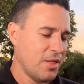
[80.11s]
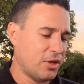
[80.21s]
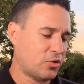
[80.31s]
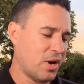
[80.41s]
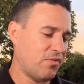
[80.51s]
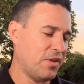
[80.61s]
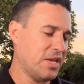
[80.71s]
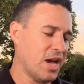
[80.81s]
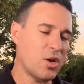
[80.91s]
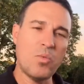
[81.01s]
The trend for
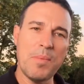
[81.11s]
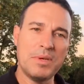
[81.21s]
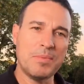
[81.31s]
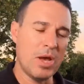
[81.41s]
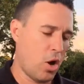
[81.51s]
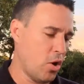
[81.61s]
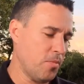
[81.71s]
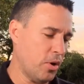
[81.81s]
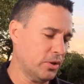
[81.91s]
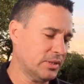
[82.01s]
younger women to be
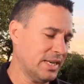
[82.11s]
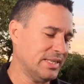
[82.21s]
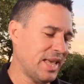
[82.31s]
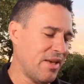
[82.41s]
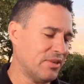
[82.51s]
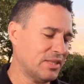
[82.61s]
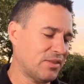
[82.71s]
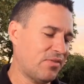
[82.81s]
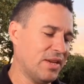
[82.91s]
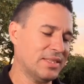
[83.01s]
homeowners is evidence
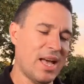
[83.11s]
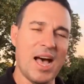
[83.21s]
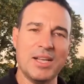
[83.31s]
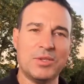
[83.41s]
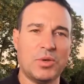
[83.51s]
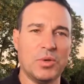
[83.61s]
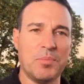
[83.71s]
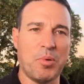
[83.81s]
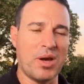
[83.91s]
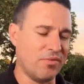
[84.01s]
the figures aren't
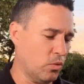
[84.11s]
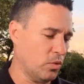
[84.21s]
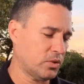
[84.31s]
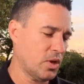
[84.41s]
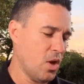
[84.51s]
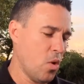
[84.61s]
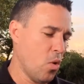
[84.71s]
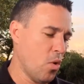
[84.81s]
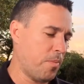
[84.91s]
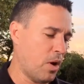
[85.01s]
skewed by divorce
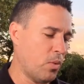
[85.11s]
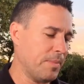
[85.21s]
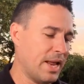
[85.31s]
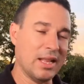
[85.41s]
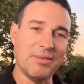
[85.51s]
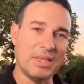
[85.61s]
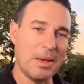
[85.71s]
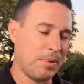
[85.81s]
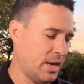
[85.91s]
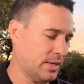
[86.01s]
or by women outliving
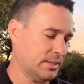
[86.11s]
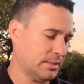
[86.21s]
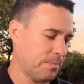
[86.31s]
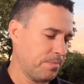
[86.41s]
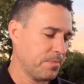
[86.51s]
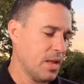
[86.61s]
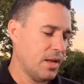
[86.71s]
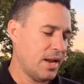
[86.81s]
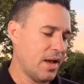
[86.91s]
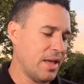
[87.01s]
their partners.
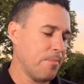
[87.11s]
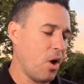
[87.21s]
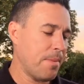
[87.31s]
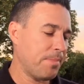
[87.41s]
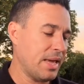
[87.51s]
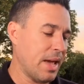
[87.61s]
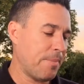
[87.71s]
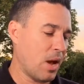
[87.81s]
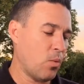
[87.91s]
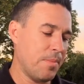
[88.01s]
Now, it might be
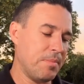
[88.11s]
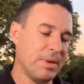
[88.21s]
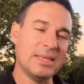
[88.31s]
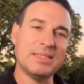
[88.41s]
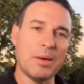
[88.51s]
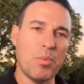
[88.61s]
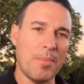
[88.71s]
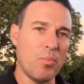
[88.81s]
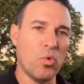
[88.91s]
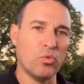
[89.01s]
about women being
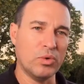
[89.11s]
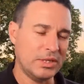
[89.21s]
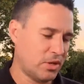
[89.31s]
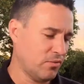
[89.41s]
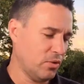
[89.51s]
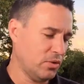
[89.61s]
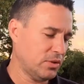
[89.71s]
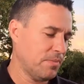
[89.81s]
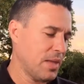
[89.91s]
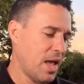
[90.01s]
somewhat more risk
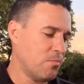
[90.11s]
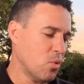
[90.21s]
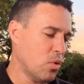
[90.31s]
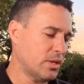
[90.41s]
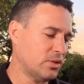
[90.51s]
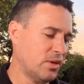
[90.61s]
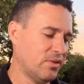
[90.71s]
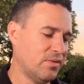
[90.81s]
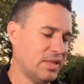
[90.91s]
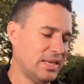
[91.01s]
averse and more
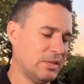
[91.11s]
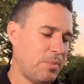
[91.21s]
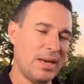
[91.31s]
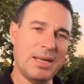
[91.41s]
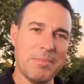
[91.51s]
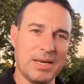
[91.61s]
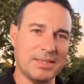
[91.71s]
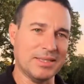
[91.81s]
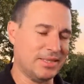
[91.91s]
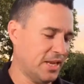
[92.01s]
conservative in their spending,
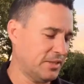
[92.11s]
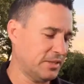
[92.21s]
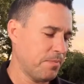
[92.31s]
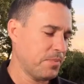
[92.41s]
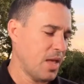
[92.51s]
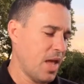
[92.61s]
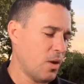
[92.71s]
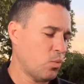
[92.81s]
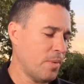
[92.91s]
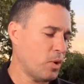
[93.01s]
Masters says,
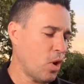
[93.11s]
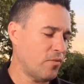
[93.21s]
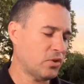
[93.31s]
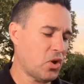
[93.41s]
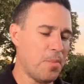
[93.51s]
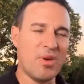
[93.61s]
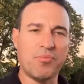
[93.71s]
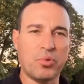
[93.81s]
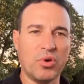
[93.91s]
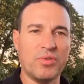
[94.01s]
and women over time
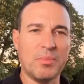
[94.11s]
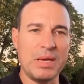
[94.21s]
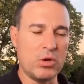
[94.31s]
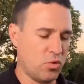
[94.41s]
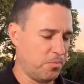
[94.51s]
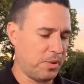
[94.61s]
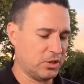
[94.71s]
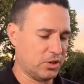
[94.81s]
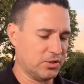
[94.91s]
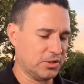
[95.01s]
have proven to be good
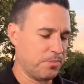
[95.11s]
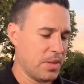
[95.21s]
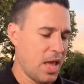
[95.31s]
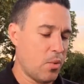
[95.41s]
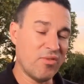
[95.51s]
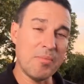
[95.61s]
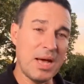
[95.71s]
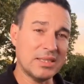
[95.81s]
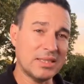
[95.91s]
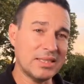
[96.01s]
budgeters. However,
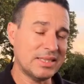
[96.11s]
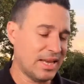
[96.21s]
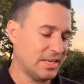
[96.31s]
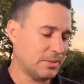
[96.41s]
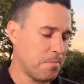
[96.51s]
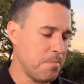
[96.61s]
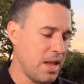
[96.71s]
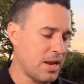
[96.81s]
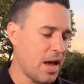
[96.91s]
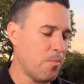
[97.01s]
Masters says
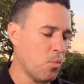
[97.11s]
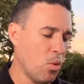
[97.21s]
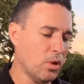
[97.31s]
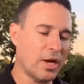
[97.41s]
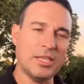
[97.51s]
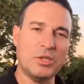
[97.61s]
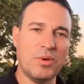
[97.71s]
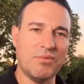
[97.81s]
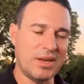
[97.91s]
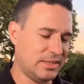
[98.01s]
men are more likely to
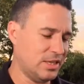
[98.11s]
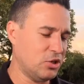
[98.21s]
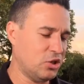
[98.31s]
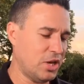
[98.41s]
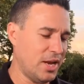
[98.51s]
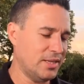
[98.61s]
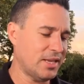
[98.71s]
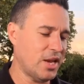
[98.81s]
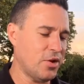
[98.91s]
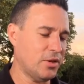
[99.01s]
invest in
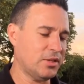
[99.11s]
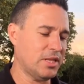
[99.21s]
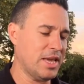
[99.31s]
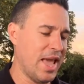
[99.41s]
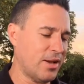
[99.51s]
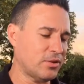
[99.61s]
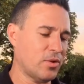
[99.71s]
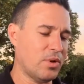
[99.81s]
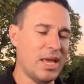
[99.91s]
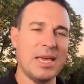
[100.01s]
shares and notes that the
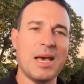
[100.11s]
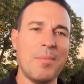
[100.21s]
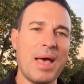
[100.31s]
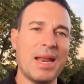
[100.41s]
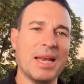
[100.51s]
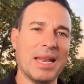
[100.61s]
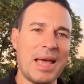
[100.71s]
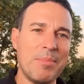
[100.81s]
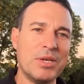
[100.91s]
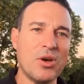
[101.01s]
Household Income and
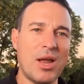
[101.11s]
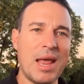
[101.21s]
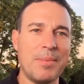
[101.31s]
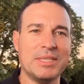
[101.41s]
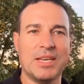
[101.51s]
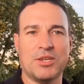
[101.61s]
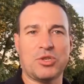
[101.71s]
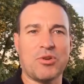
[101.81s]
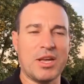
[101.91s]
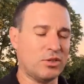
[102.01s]
Labour Dynamics in
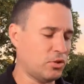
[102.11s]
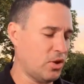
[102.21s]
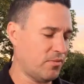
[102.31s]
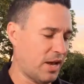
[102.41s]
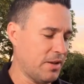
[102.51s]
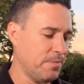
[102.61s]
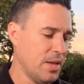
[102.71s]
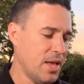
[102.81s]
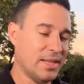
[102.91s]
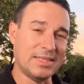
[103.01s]
Australia survey,
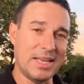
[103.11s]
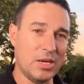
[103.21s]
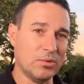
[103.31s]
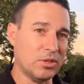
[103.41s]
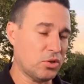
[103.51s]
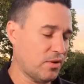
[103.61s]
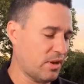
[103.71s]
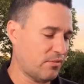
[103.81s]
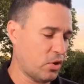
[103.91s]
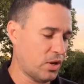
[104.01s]
that's the Hilda
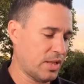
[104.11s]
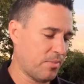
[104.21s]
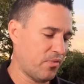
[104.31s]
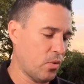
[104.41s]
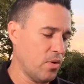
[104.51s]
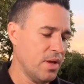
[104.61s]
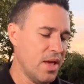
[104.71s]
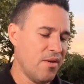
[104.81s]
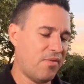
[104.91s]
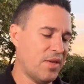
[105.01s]
survey if you've heard of that before,
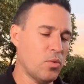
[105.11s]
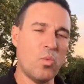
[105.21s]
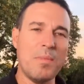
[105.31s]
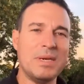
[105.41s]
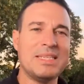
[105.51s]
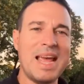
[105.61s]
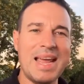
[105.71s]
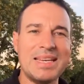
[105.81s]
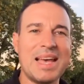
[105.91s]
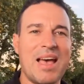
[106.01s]
found that women
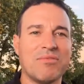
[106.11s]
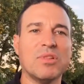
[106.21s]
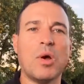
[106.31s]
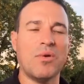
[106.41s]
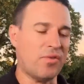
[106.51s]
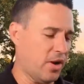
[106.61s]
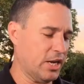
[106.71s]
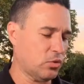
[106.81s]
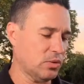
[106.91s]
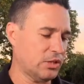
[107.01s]
tend to have lower
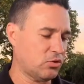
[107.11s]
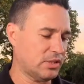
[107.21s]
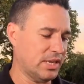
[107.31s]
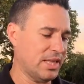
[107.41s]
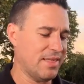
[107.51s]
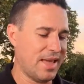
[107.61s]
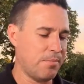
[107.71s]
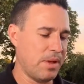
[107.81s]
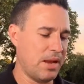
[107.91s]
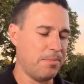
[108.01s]
financial literacy
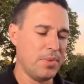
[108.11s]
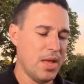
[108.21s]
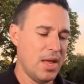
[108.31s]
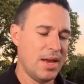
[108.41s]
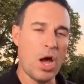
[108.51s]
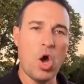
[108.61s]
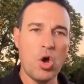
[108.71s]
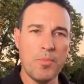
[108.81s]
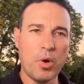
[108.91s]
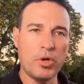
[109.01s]
than men. Now,
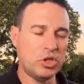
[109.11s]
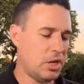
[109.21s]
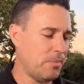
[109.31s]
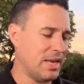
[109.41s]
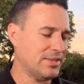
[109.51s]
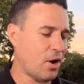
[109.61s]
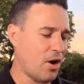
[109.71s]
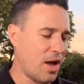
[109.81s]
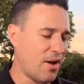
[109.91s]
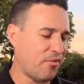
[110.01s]
home ownership is
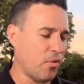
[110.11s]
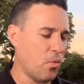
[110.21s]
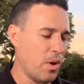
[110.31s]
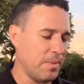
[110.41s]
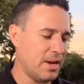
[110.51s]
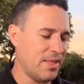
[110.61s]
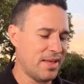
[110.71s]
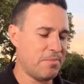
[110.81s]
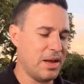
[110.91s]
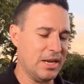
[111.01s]
higher for women
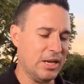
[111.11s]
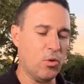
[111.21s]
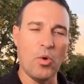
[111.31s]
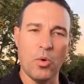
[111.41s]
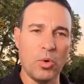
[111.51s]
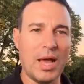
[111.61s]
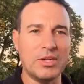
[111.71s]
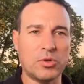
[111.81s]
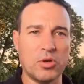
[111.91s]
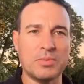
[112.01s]
than men in all
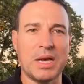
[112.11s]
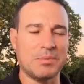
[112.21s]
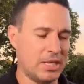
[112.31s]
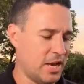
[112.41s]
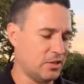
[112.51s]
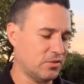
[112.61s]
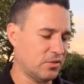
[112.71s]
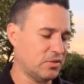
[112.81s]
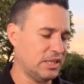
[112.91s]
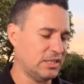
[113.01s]
age groups up to the ages
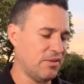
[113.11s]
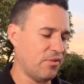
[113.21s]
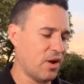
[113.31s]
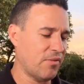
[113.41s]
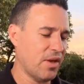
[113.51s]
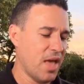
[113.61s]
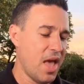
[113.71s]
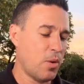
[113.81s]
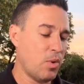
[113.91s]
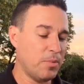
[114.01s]
of 65,
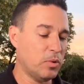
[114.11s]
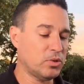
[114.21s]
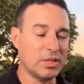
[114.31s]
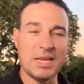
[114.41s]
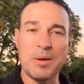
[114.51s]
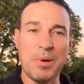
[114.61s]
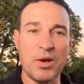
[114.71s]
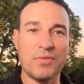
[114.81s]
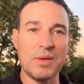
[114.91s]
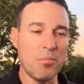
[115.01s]
and women also tend to
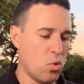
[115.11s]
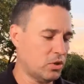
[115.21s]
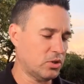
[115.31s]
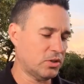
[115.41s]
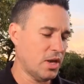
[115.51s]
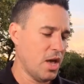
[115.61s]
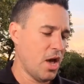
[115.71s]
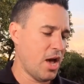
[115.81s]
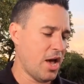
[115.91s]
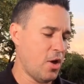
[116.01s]
pay off their mortgages
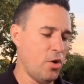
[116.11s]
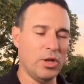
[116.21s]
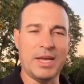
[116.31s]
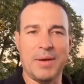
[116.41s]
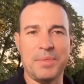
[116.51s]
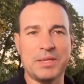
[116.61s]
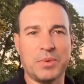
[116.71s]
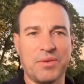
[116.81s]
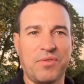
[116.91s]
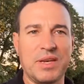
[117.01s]
earlier. That's
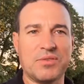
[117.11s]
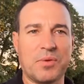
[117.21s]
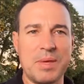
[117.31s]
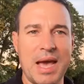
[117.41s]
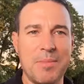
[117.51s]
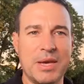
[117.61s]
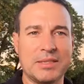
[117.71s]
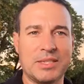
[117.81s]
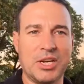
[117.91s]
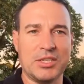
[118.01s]
what the figures from the
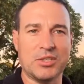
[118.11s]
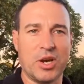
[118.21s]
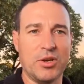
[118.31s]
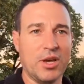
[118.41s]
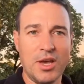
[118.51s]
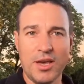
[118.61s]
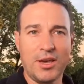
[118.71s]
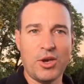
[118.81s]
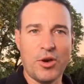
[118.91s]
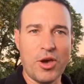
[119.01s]
ABS suggest. So,
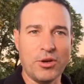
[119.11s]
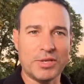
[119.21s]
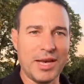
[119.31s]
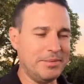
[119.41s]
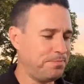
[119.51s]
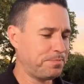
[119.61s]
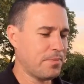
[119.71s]
go girls, hey?